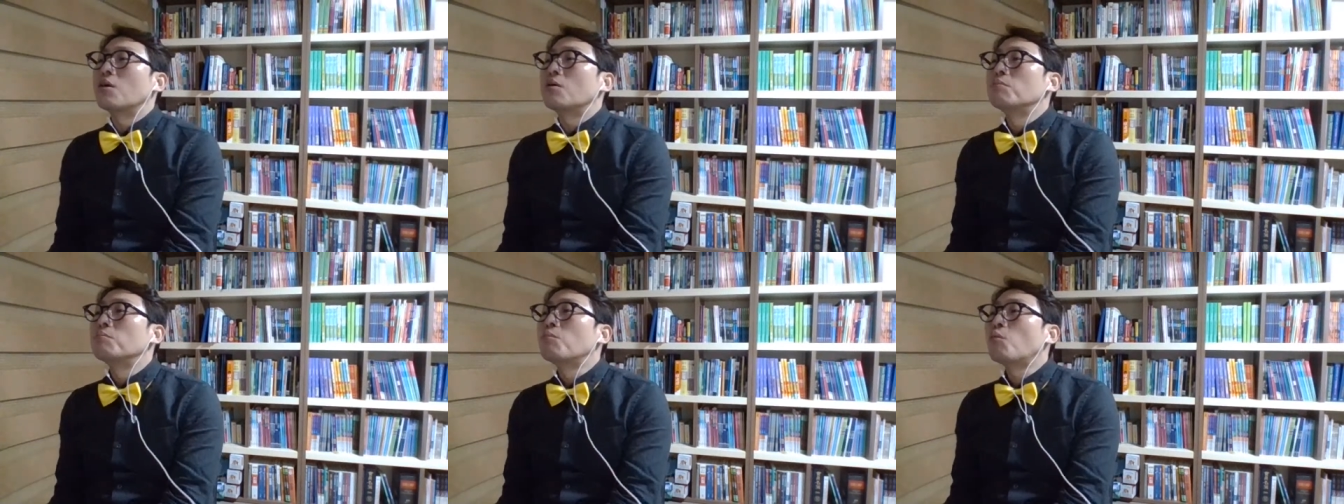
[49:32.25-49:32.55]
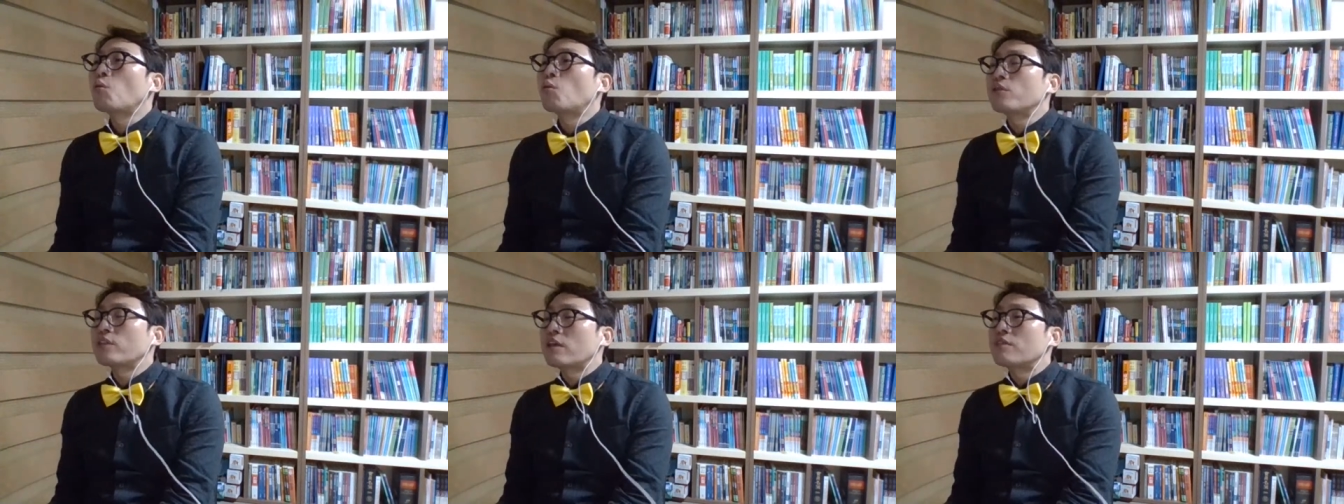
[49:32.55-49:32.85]

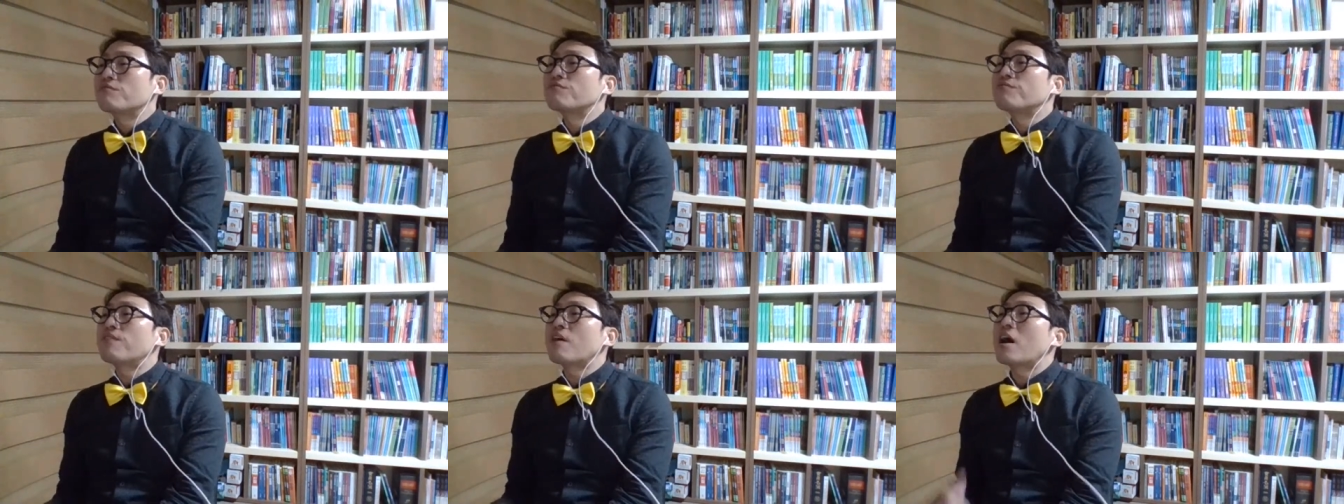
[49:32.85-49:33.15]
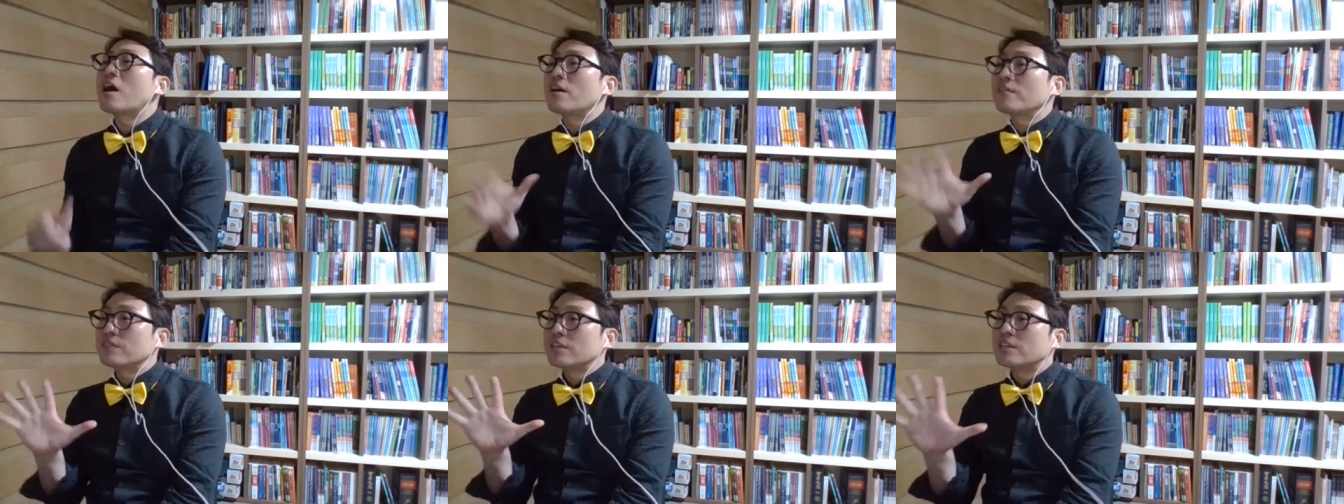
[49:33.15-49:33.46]
more than
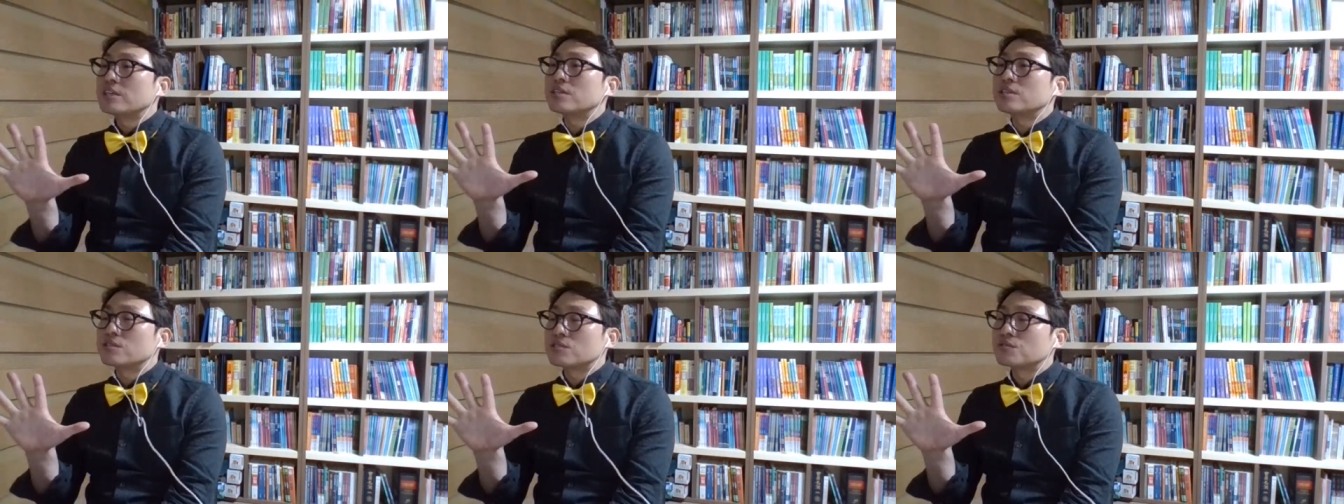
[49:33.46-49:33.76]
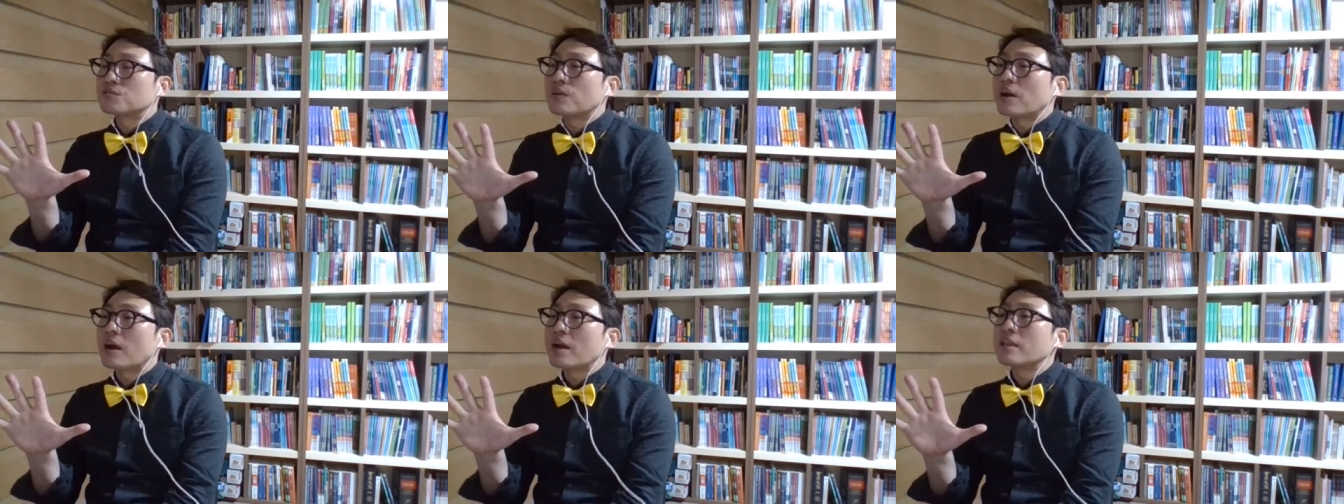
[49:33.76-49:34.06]
5 years,
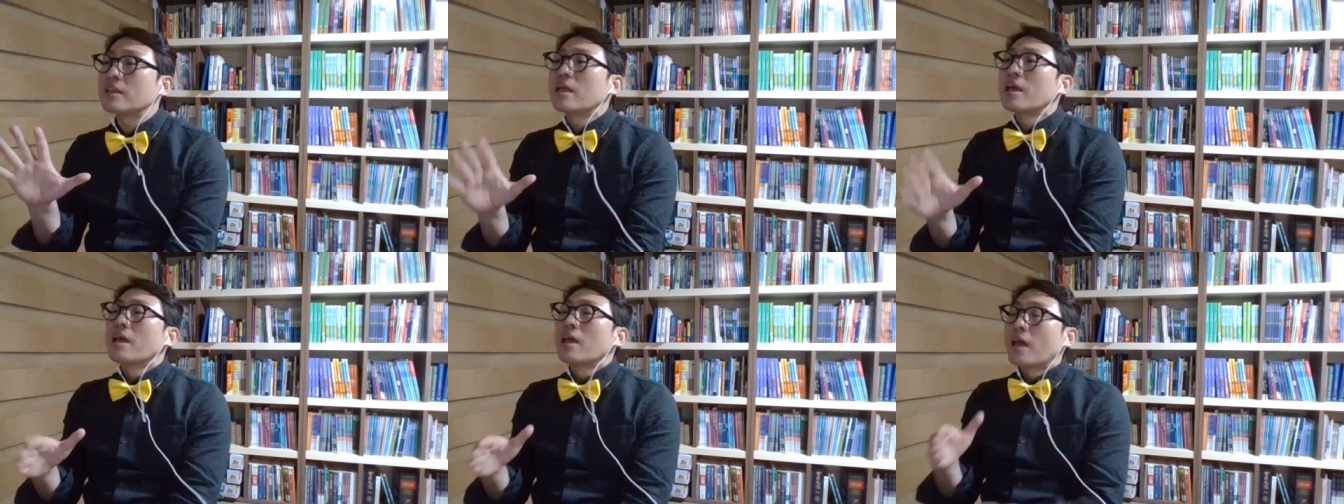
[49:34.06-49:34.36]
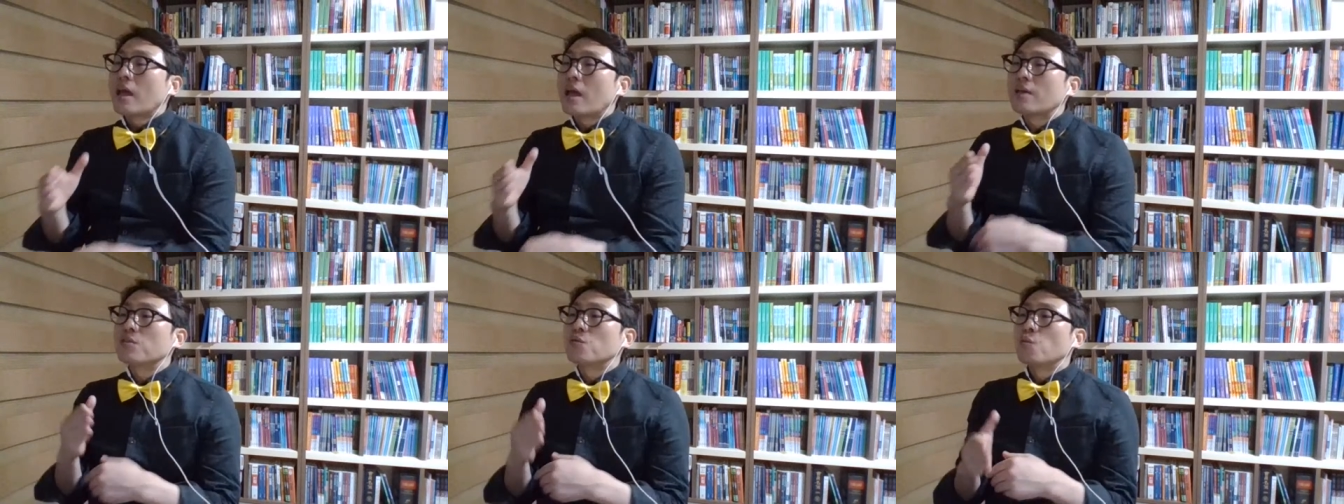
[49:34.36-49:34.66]
right?
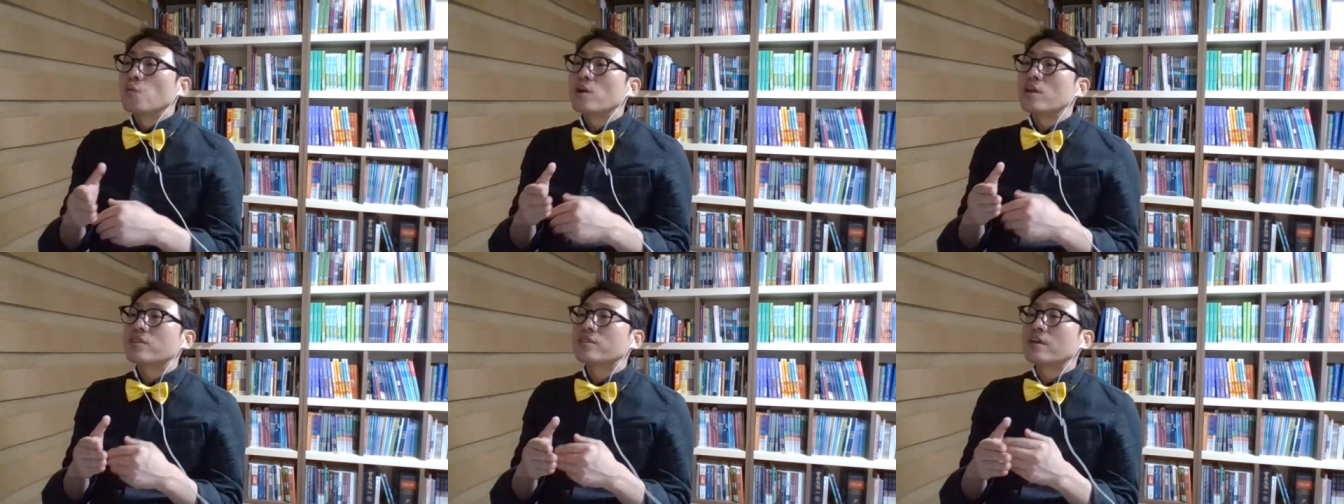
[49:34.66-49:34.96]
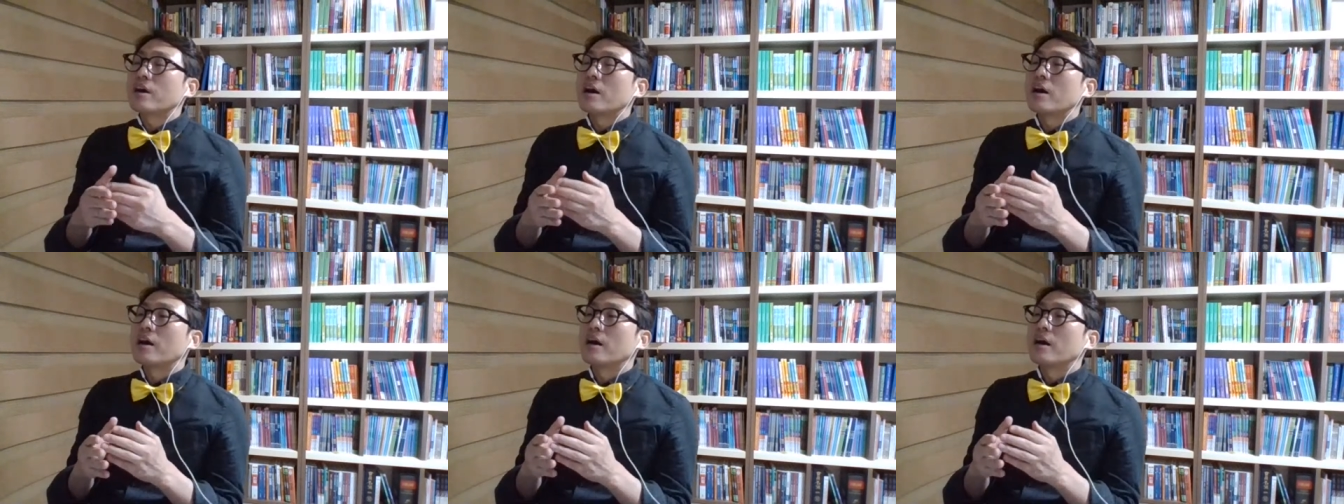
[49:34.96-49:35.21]
And with